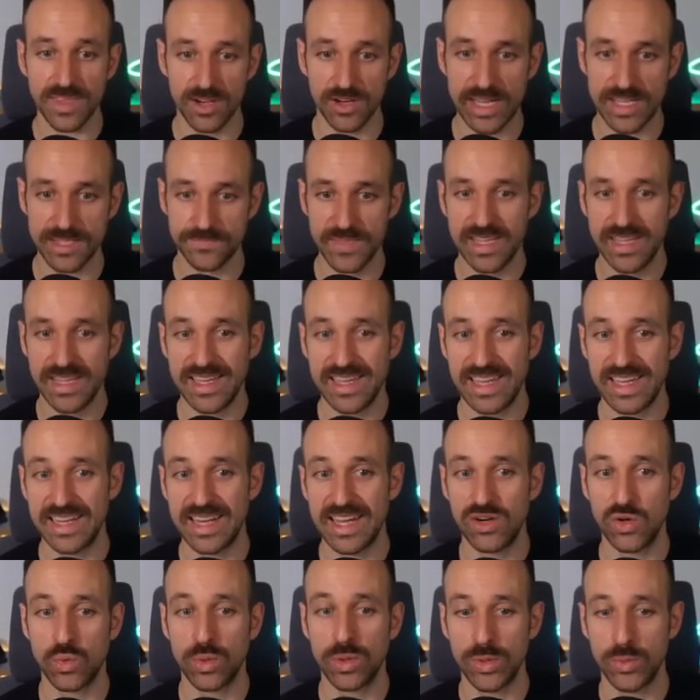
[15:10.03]
All right, and
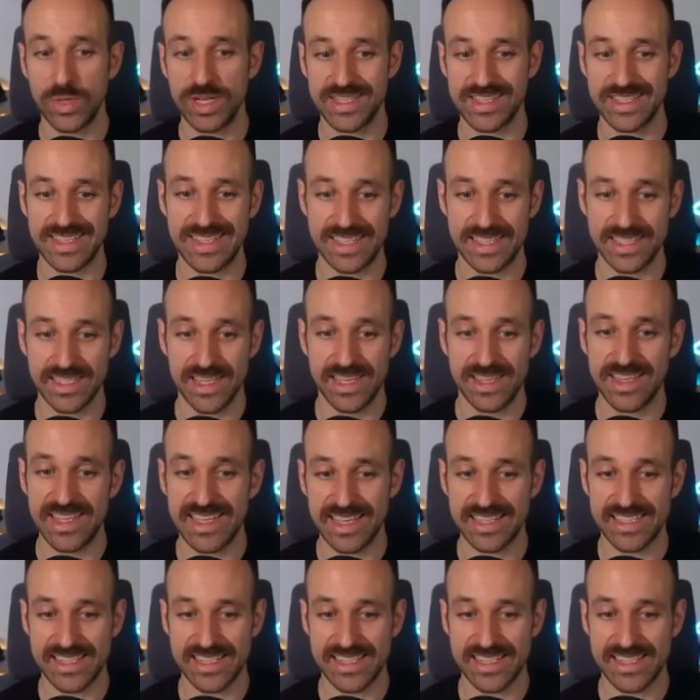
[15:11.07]
now what we witness is the